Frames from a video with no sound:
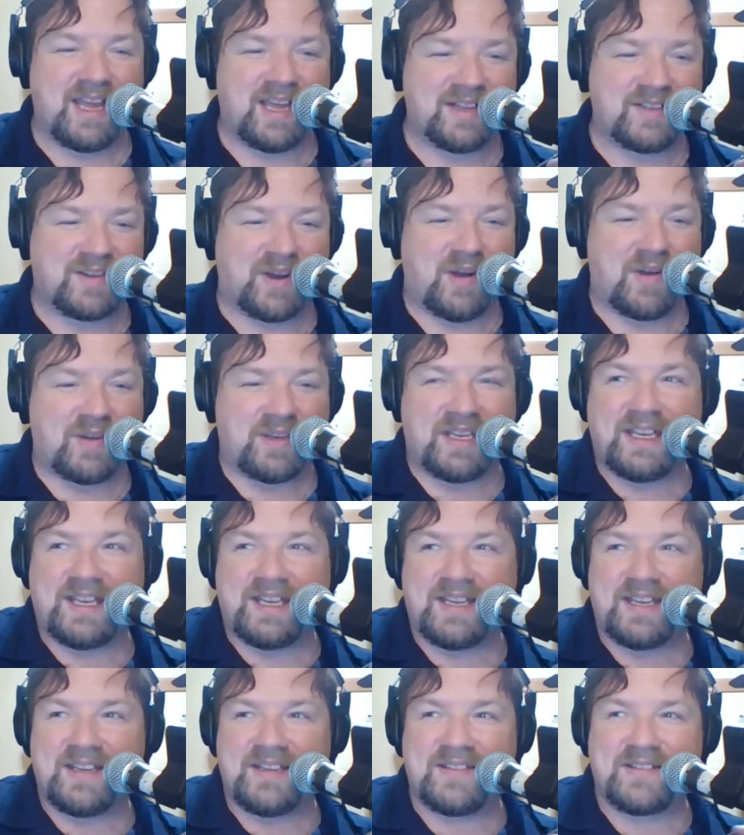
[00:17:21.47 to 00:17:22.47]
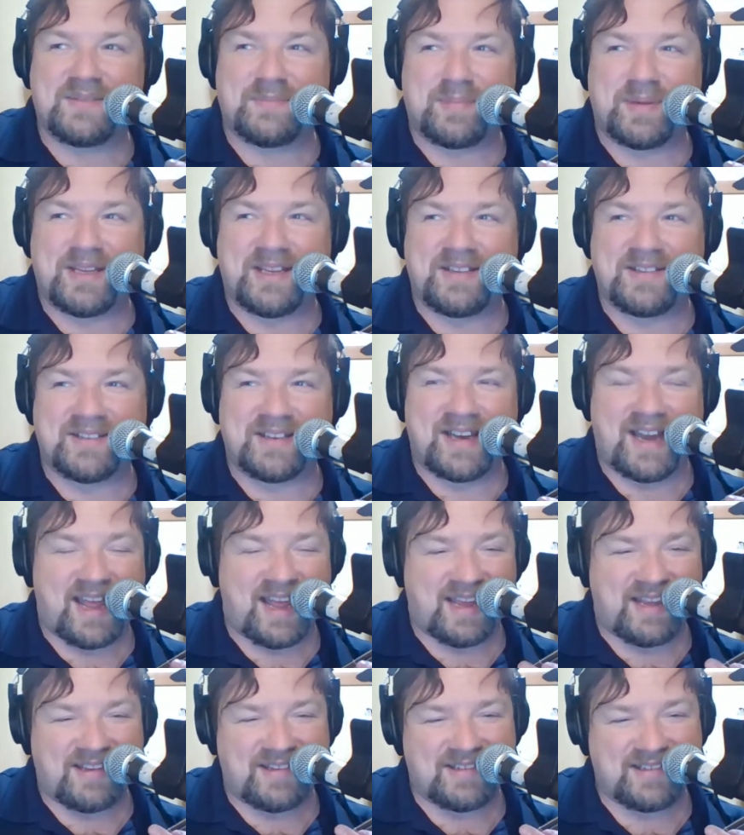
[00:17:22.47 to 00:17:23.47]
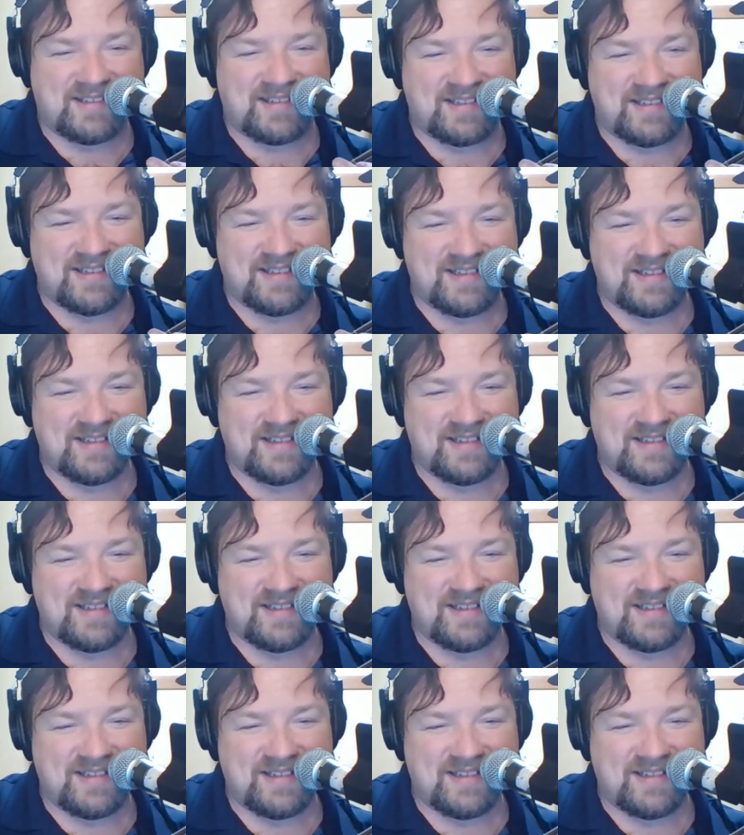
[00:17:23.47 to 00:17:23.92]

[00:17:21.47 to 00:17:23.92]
It's all E's, B's, and A's.